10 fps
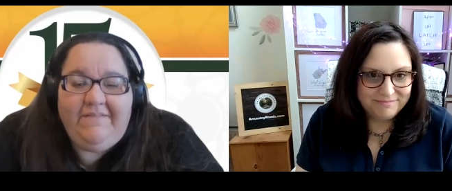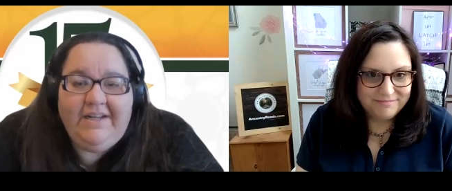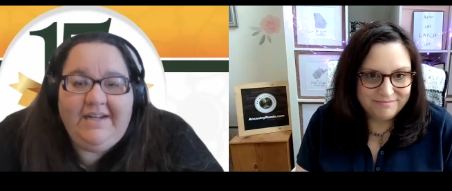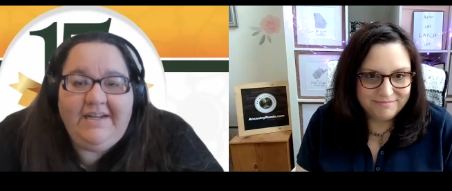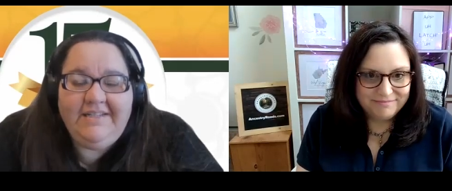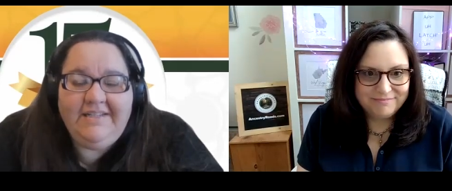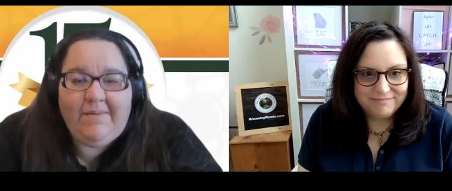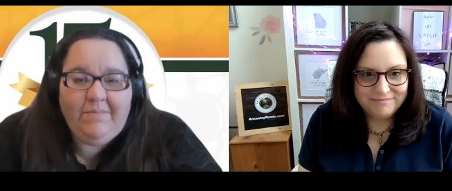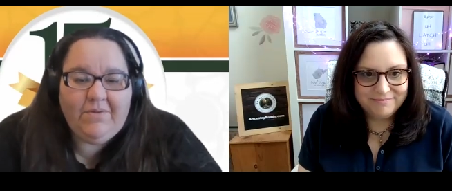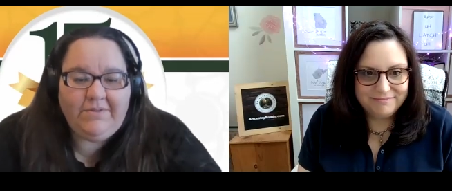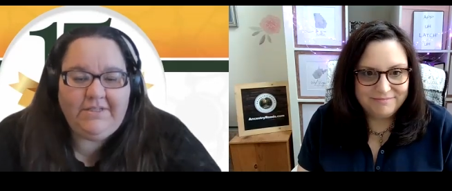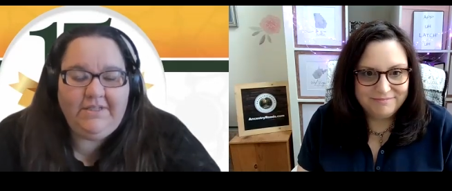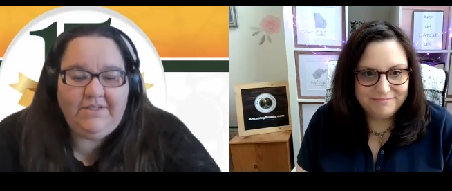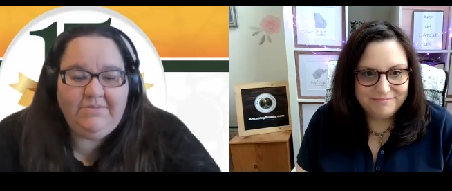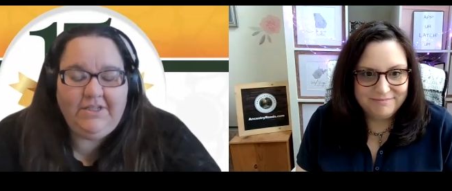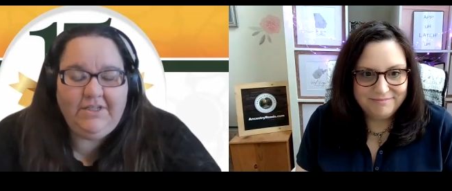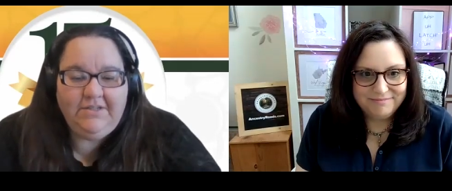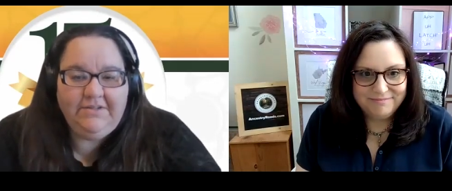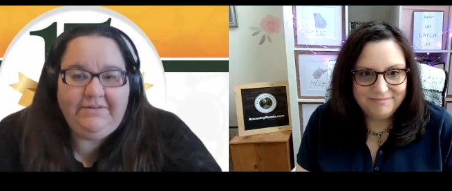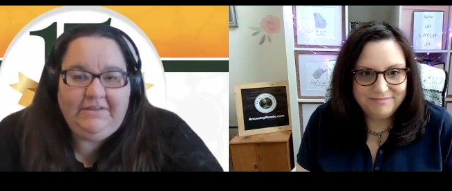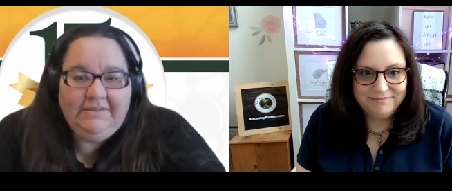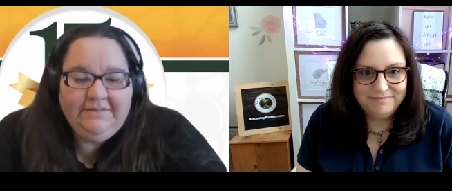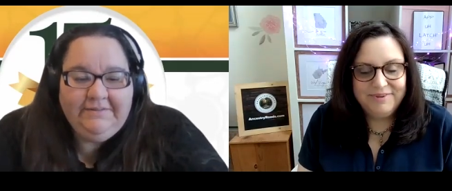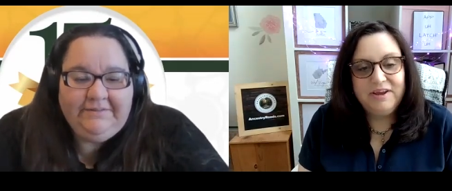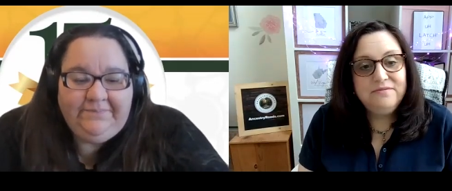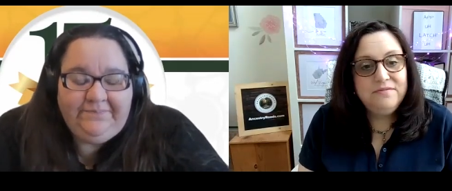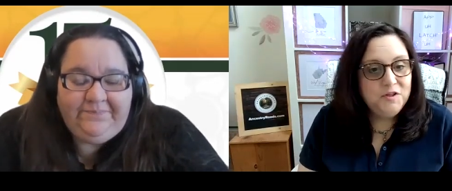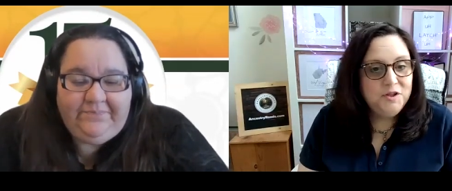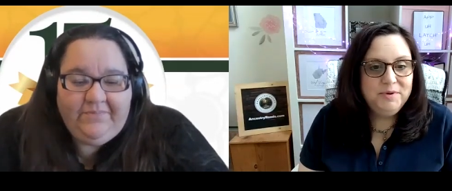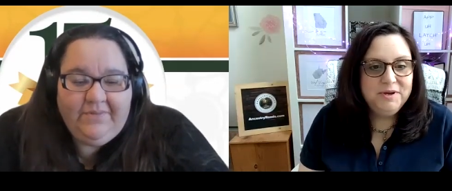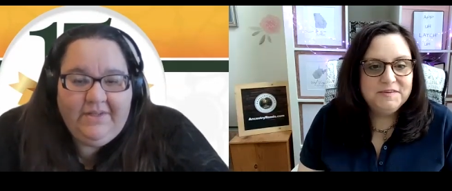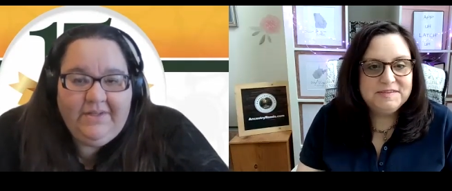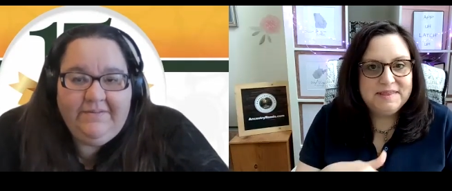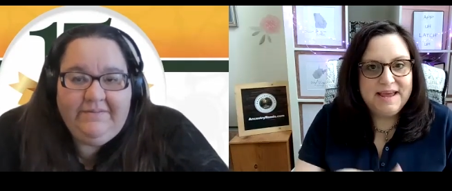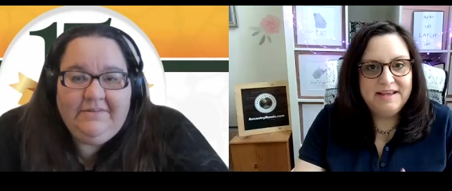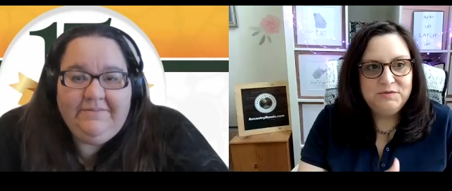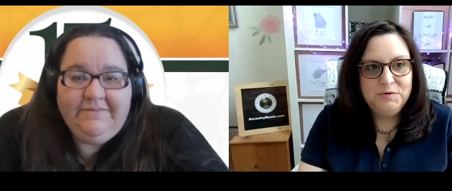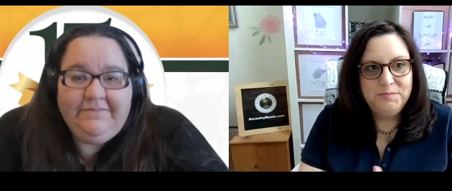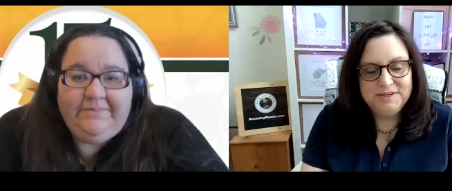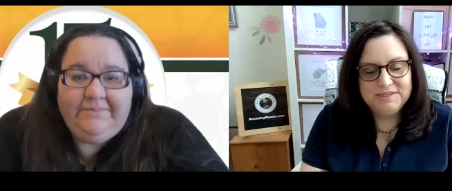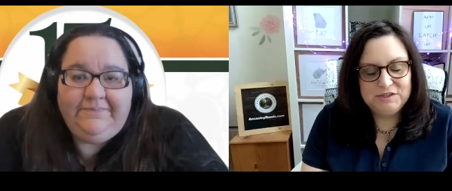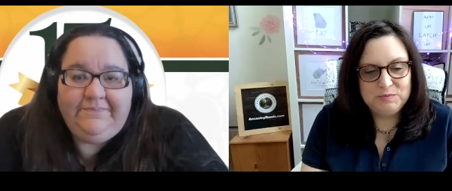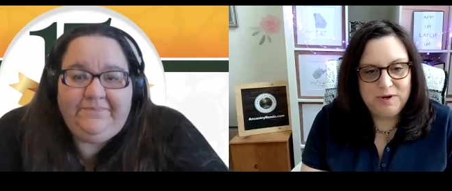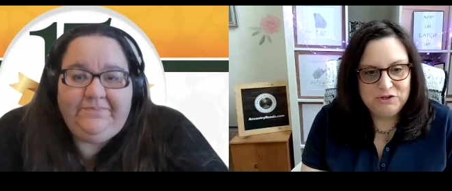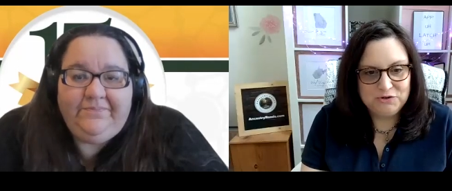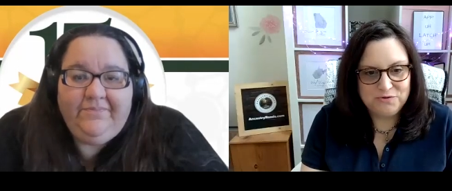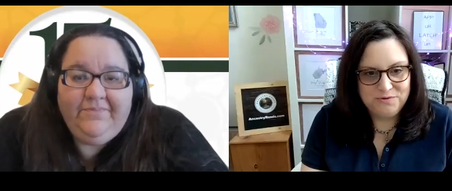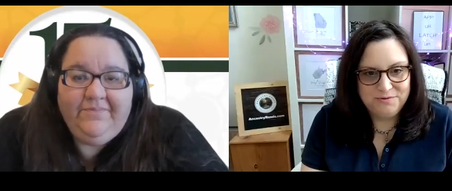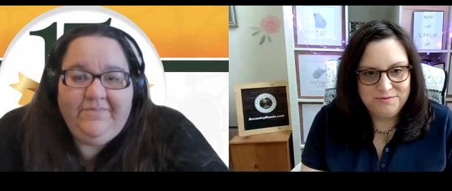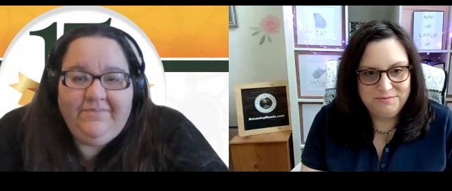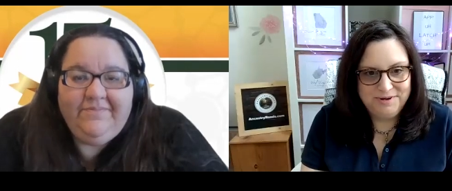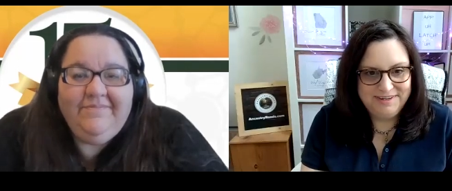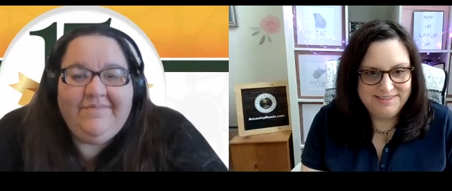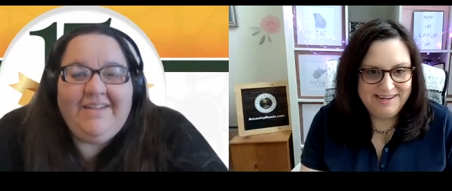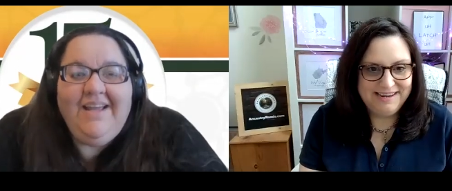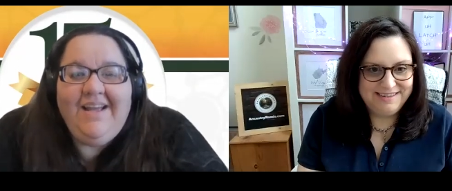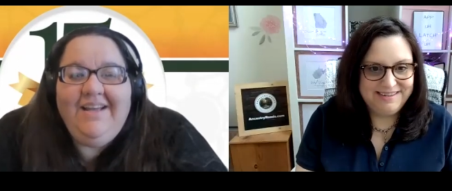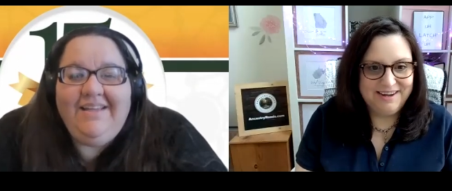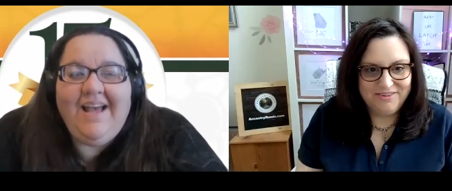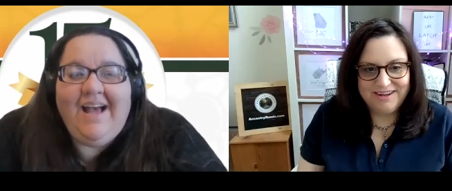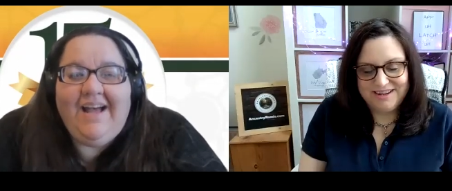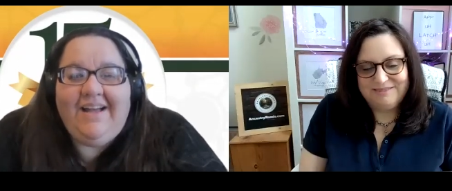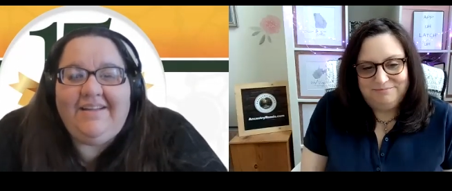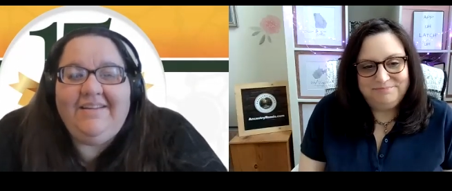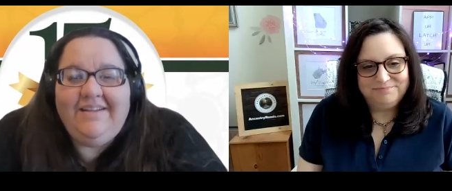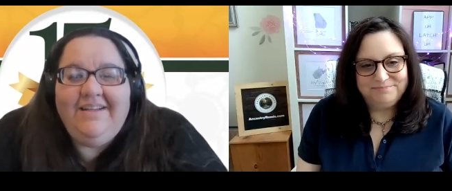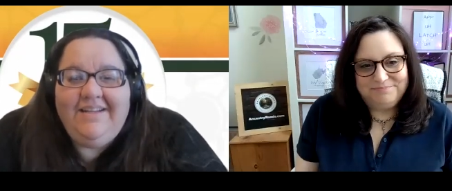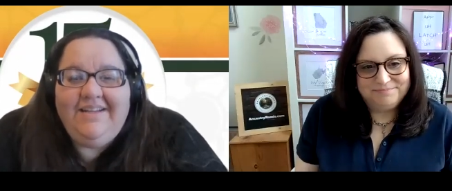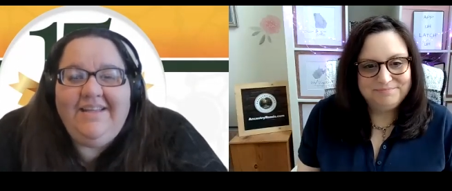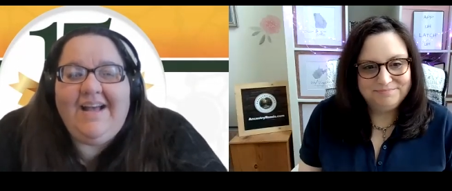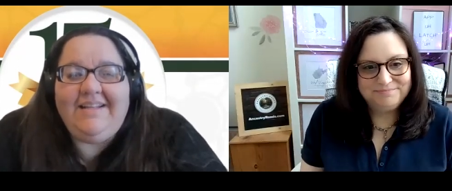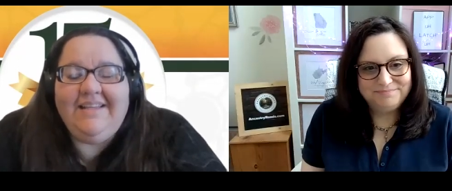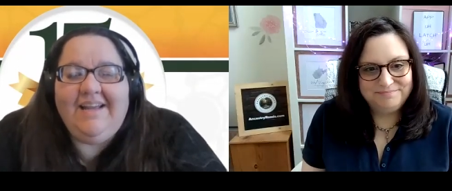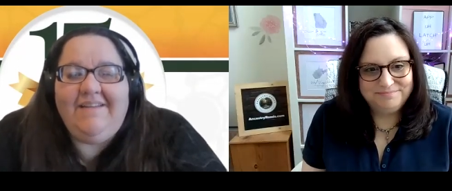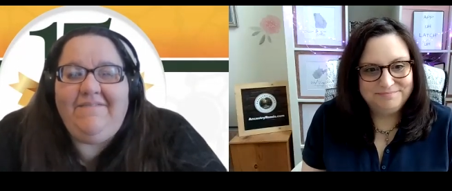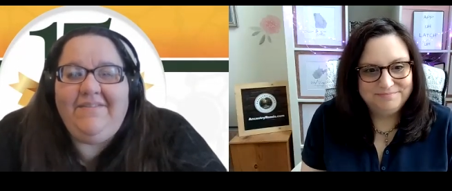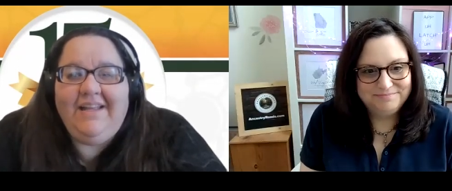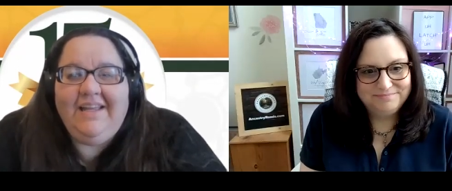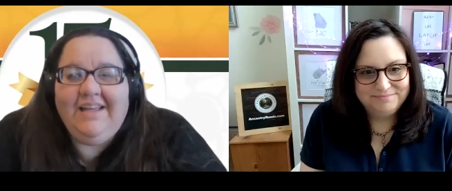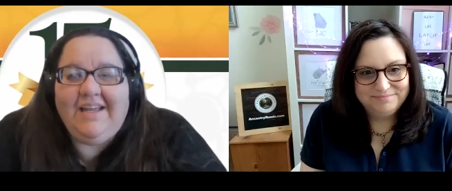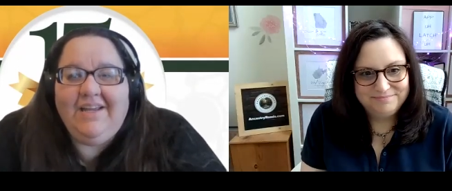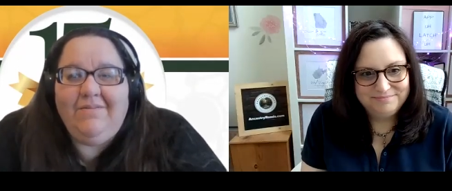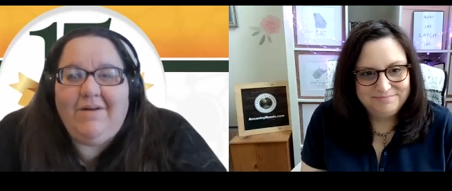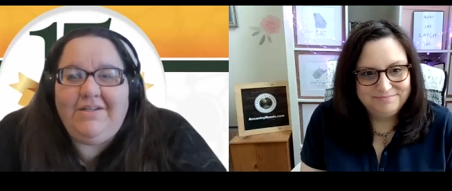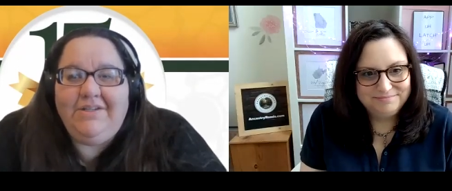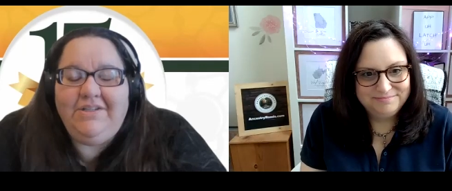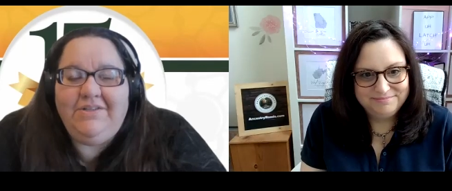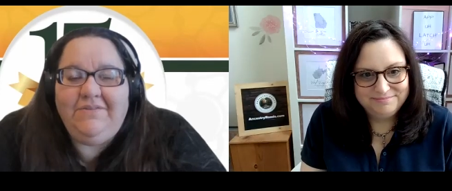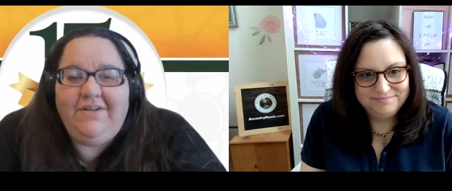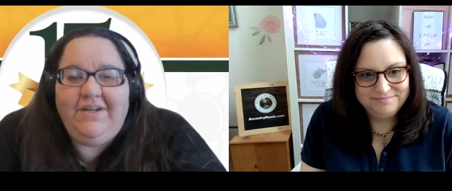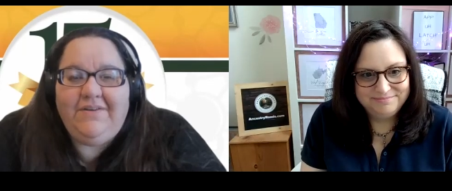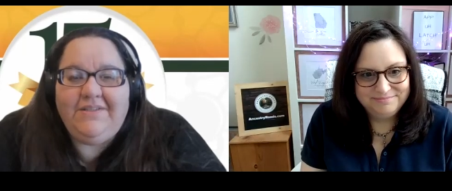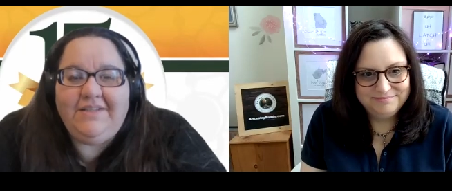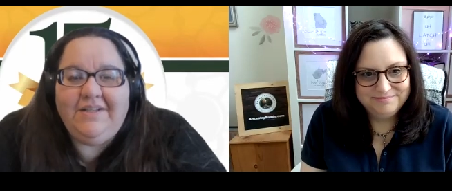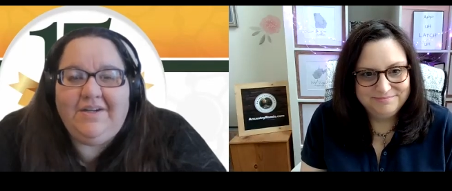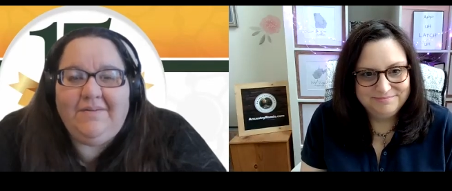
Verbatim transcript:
Speaker 1: yet. I need to get my mom to teach me. Definitely, because that's
Speaker 2: what makes it special when it's handed. Yeah.
Speaker 1: Down. Yeah. It's like I feel like I could watch YouTube videos and learn,